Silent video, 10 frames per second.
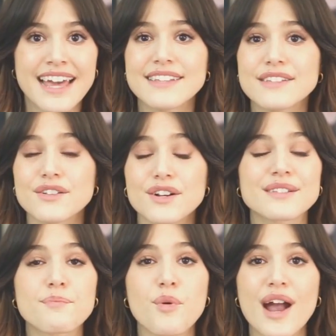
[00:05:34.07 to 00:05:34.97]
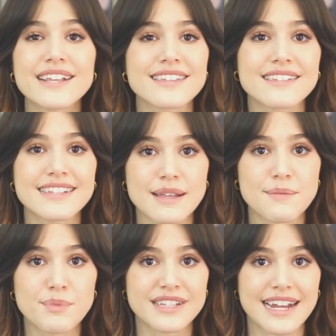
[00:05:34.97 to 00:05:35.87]
These are surprisingly
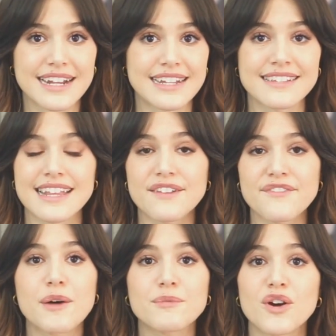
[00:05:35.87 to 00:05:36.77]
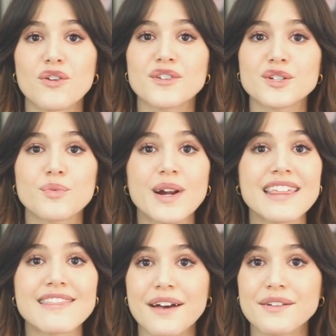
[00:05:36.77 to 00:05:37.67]
simple techniques that have helped over
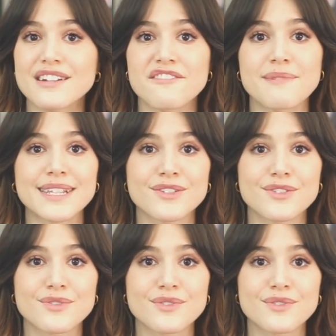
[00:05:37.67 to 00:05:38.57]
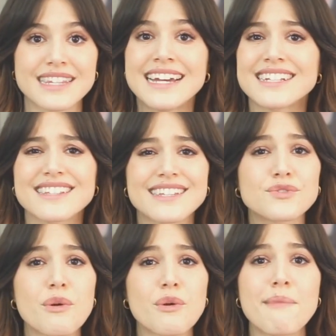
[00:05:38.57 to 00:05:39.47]
20,000 of my students to see
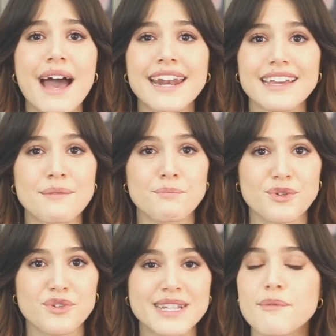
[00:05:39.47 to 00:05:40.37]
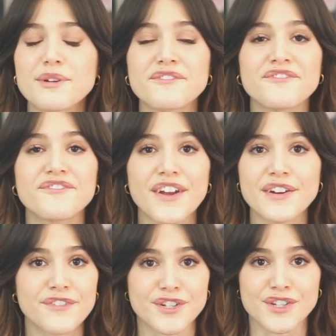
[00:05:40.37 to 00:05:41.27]
dramatic improvements from their
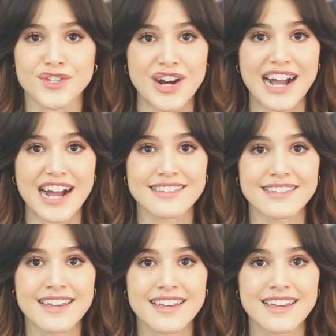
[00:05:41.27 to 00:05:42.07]
very first tries.